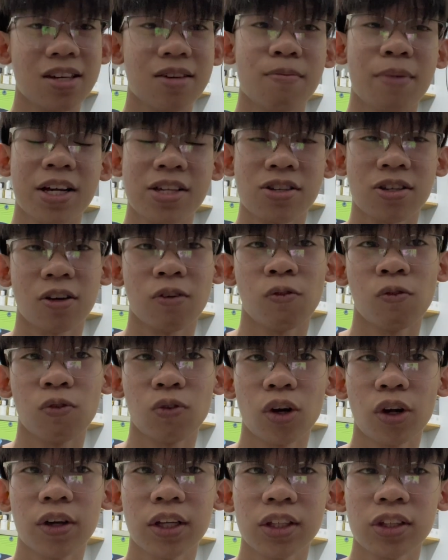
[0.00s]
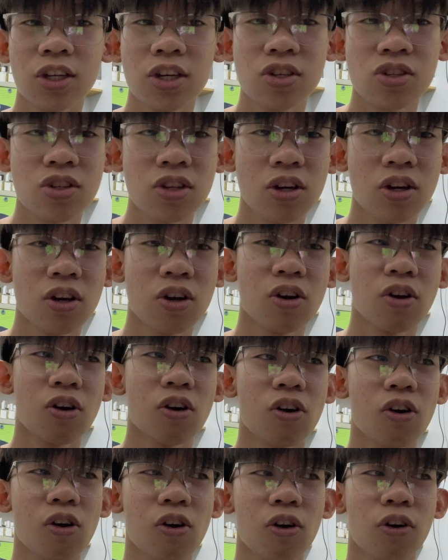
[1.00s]
myself wearing this
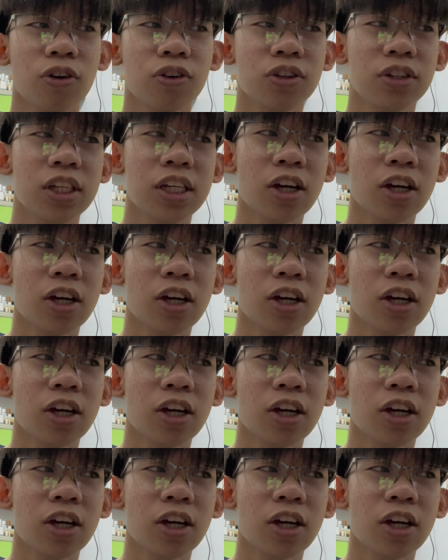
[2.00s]
on the